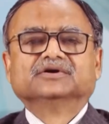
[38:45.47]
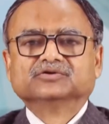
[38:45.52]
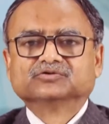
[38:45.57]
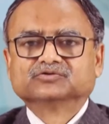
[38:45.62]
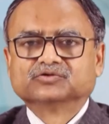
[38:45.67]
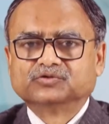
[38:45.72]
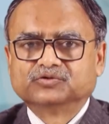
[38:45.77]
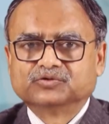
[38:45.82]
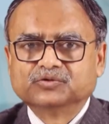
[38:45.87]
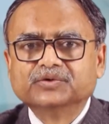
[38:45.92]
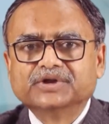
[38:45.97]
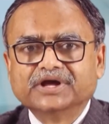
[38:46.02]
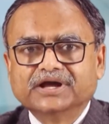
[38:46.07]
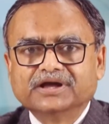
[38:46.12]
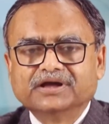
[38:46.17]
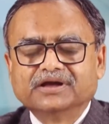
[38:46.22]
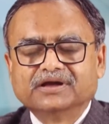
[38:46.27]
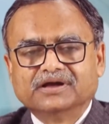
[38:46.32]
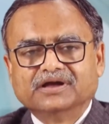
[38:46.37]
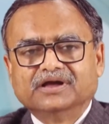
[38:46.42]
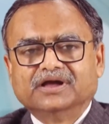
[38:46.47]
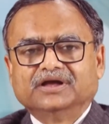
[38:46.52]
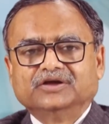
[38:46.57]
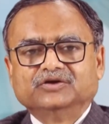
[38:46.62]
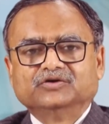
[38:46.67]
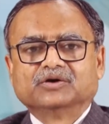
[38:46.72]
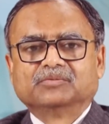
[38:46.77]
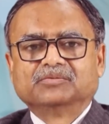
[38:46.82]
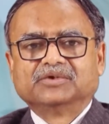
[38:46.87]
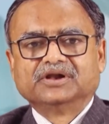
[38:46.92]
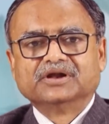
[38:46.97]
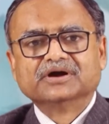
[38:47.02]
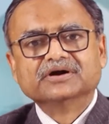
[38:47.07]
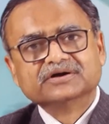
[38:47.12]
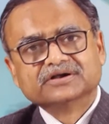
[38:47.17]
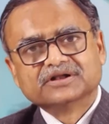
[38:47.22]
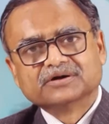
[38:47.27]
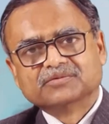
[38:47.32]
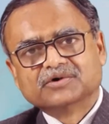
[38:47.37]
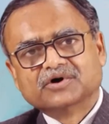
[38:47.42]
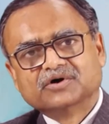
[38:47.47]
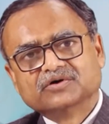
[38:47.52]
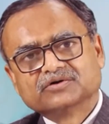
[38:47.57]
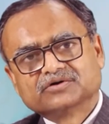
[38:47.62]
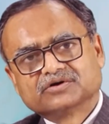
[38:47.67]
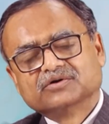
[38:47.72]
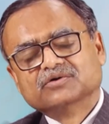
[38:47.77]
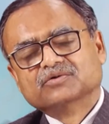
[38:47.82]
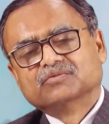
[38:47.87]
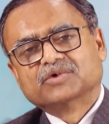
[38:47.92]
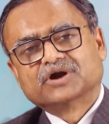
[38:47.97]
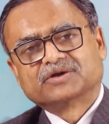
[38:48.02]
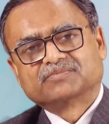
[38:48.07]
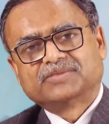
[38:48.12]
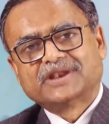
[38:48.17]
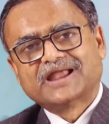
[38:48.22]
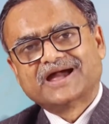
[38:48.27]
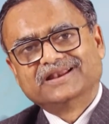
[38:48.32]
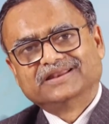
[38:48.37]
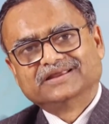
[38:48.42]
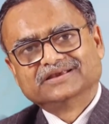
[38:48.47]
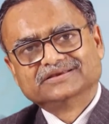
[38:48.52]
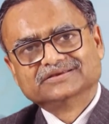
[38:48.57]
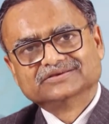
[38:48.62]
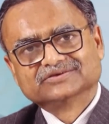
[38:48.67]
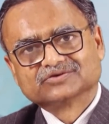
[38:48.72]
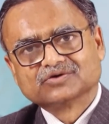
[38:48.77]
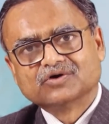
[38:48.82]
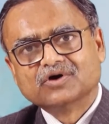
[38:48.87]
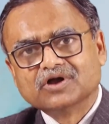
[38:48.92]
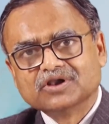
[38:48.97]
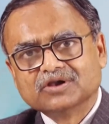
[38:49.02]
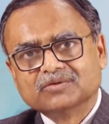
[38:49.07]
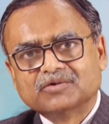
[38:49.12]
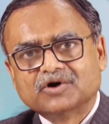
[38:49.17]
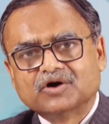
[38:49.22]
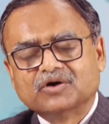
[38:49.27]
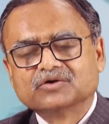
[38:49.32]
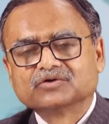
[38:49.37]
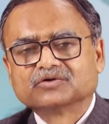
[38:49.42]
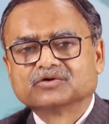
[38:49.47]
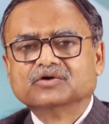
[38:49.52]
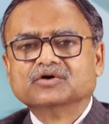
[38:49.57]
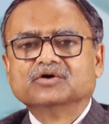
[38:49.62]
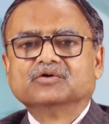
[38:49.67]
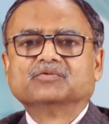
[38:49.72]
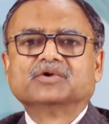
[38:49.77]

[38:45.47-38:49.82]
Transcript: So today you have learned about what planning is all about,